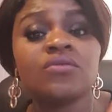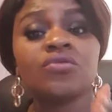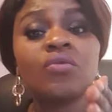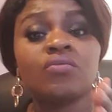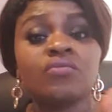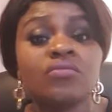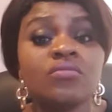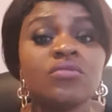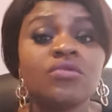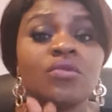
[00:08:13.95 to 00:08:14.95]

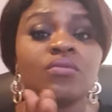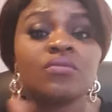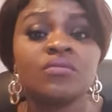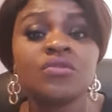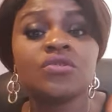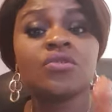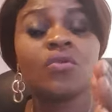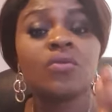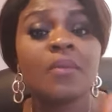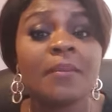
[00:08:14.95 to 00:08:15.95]

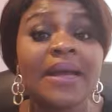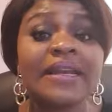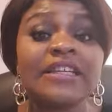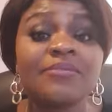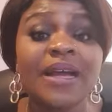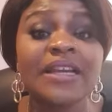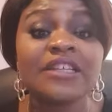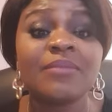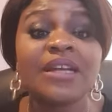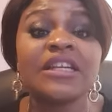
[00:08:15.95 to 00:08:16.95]
So,
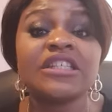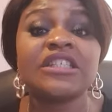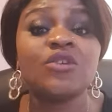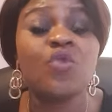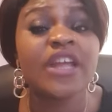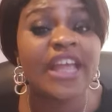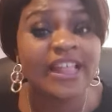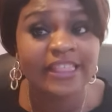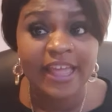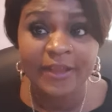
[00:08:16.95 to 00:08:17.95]
manage till we
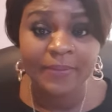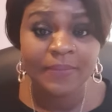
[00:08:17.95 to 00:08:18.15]
get there.